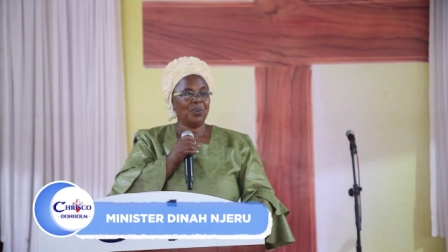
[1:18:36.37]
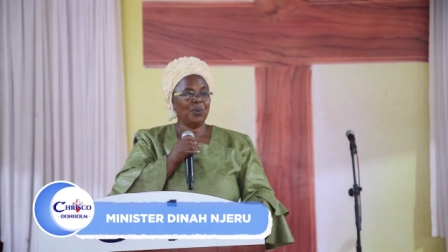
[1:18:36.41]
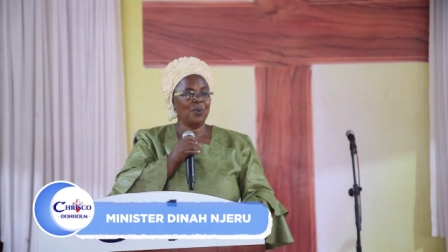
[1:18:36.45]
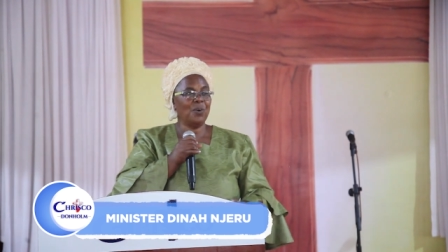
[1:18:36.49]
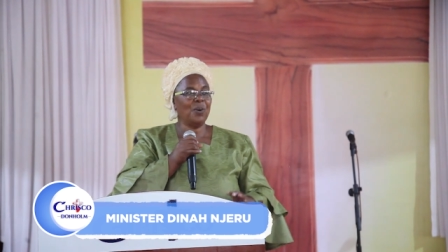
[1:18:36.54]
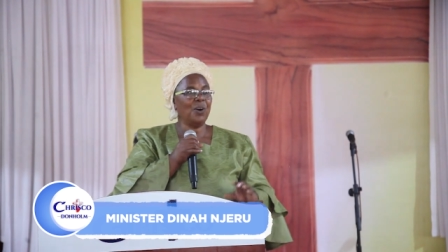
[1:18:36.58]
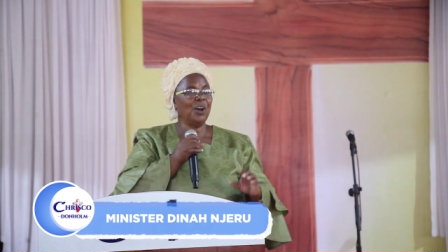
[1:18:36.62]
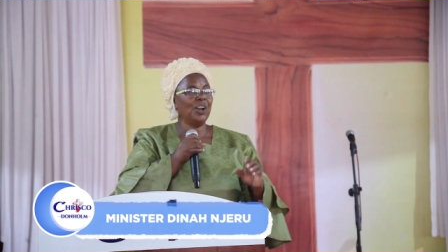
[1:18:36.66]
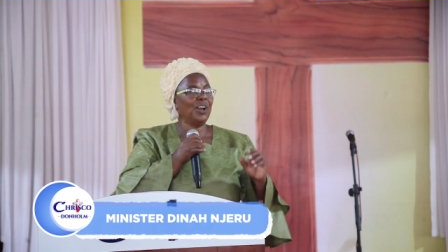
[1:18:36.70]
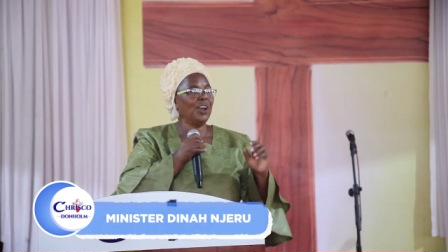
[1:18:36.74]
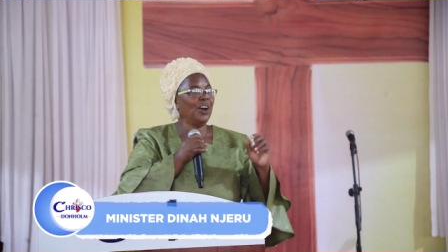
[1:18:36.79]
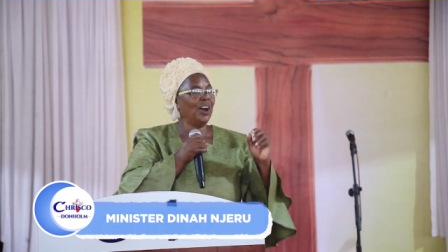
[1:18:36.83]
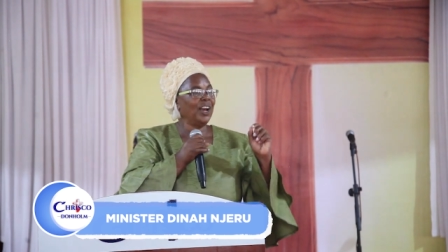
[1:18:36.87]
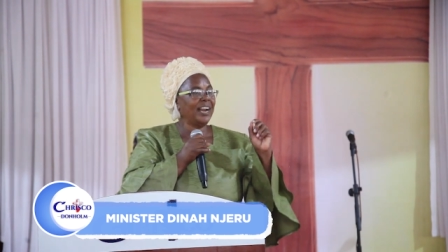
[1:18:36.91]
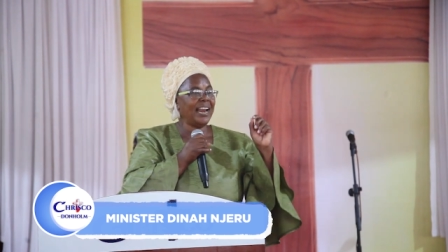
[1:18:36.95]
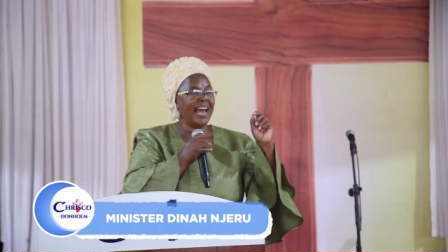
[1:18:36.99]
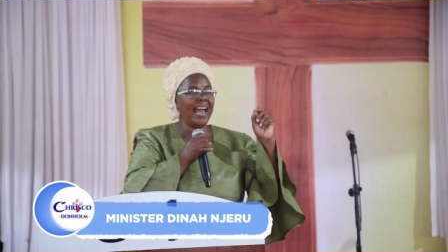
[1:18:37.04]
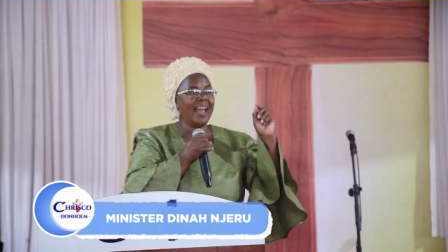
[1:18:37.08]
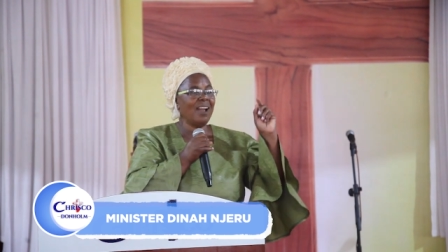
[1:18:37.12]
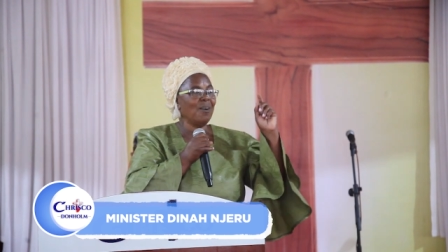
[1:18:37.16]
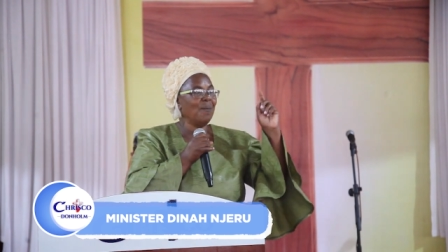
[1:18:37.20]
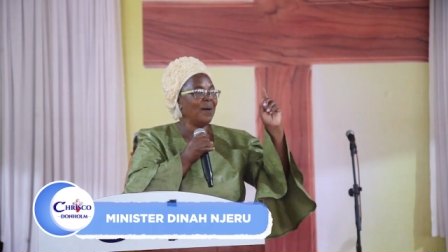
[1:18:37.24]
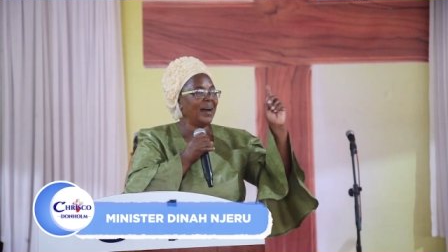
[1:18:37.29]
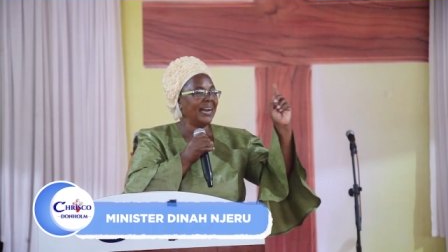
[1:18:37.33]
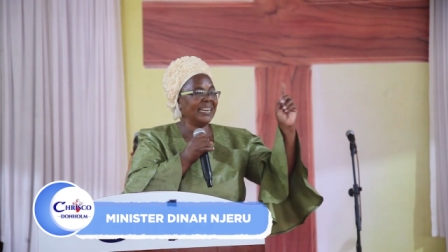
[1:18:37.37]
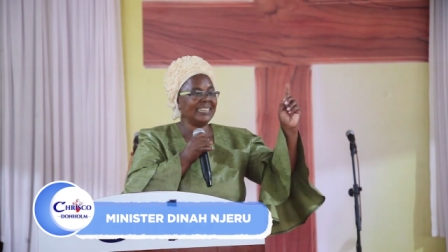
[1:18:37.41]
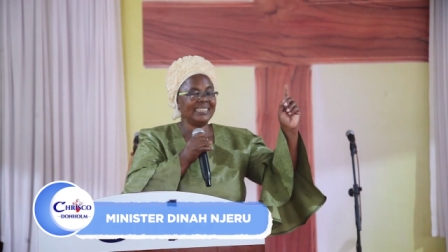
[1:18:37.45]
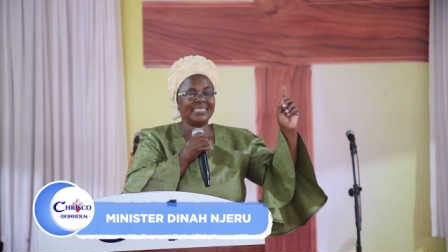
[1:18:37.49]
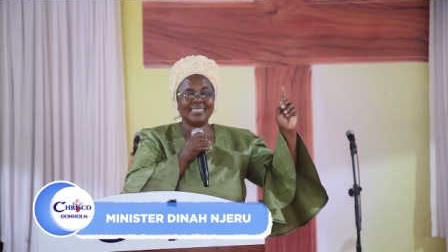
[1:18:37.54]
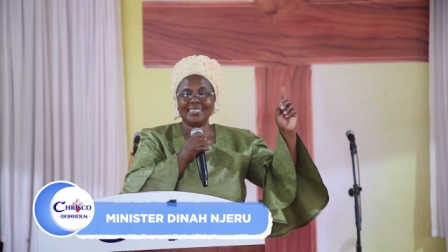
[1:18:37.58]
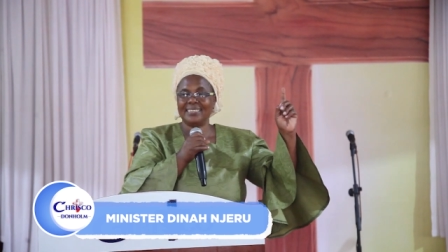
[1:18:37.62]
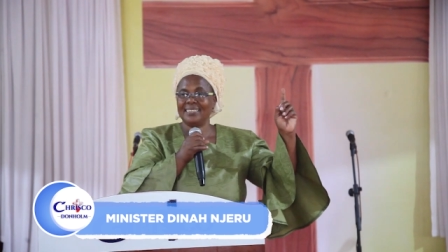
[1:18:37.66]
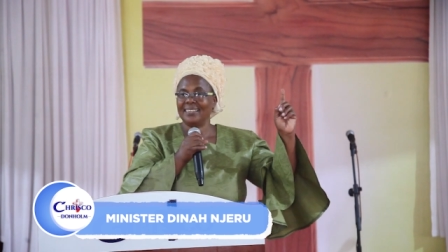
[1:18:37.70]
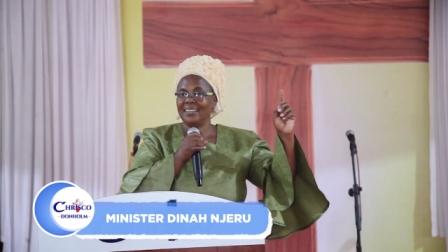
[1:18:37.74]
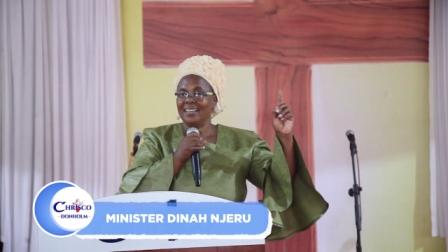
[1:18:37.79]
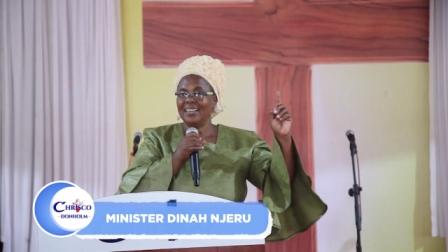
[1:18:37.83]
oh Lord, I
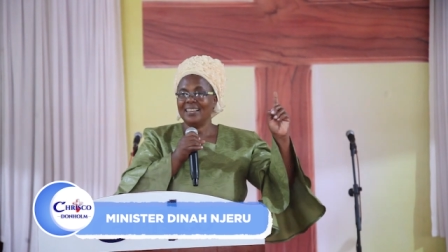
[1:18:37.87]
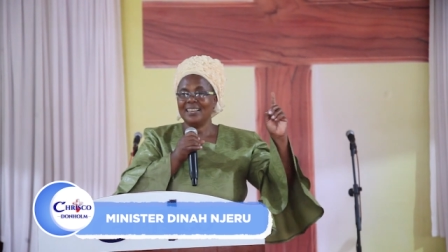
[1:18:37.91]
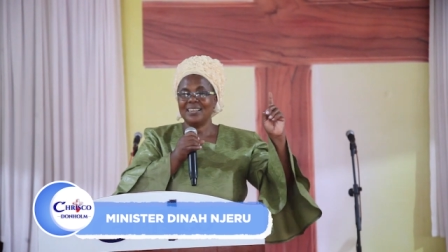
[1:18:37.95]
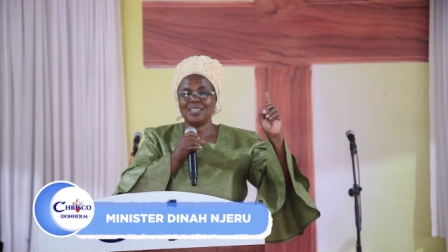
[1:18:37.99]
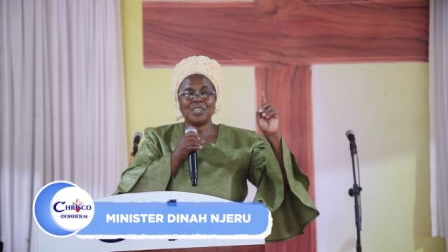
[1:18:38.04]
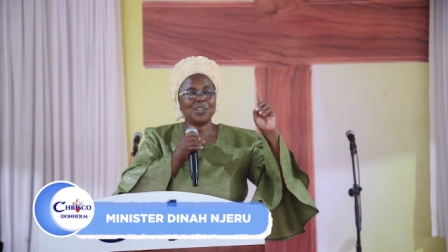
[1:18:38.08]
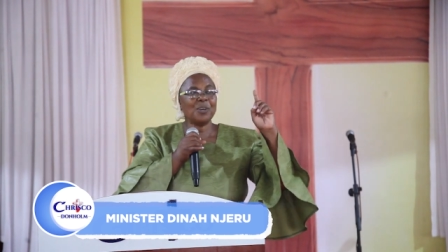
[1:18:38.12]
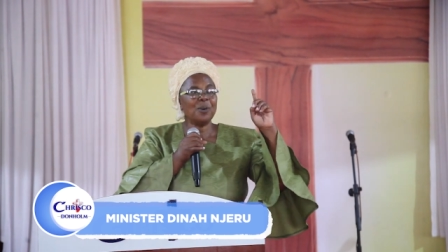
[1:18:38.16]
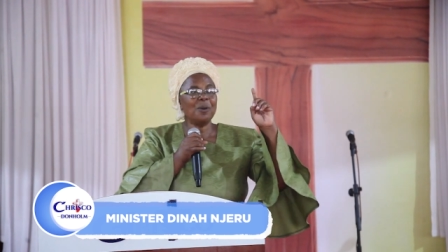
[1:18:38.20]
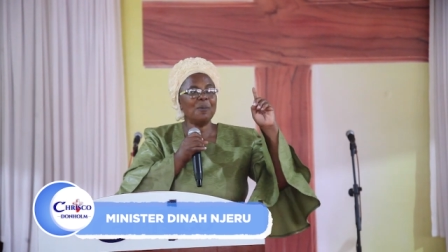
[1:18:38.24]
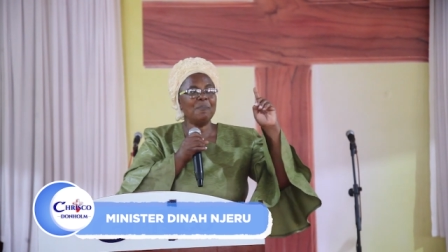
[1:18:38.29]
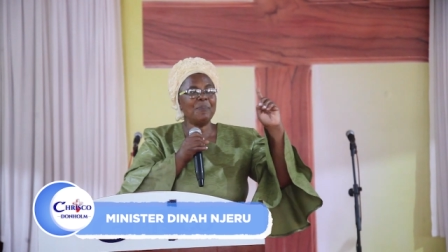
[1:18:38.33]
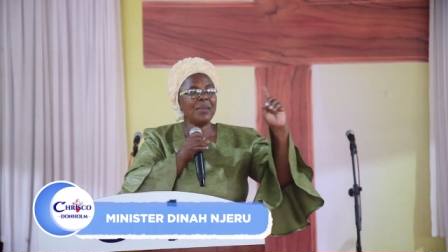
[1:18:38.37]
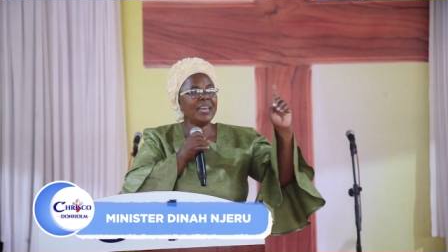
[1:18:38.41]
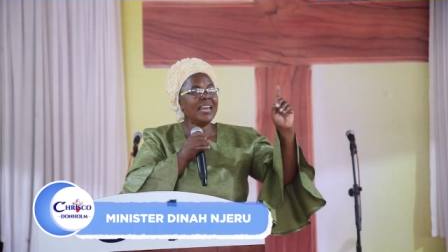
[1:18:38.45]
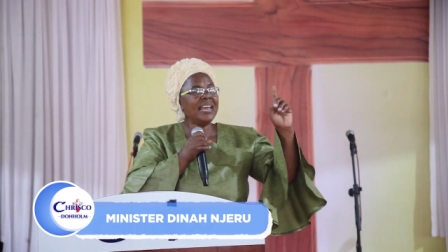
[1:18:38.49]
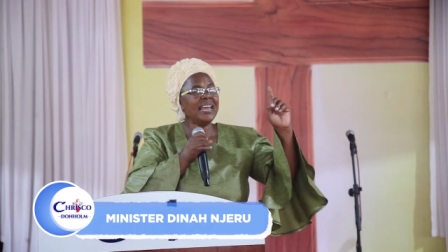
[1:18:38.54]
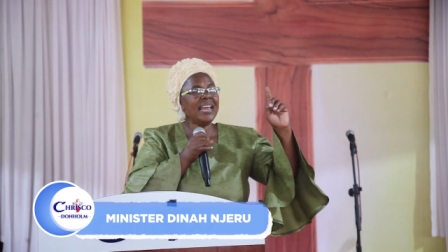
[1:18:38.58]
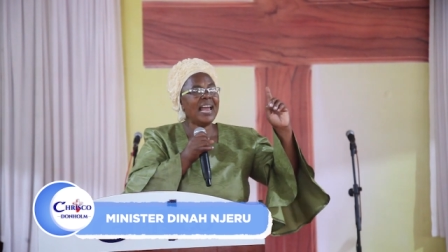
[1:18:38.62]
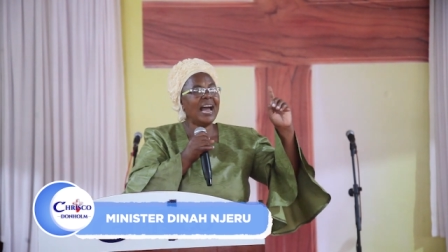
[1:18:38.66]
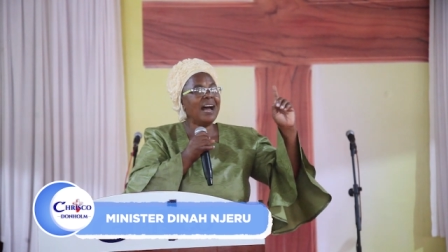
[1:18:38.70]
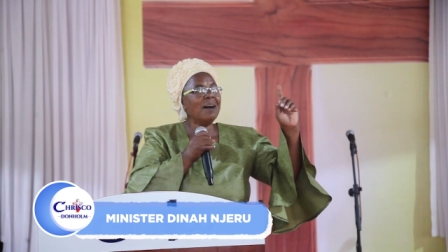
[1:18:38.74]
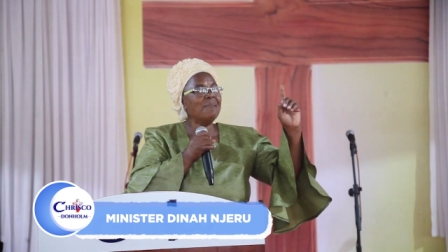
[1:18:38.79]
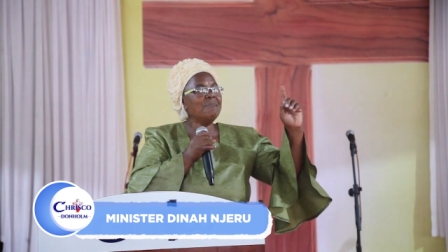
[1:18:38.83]
want to be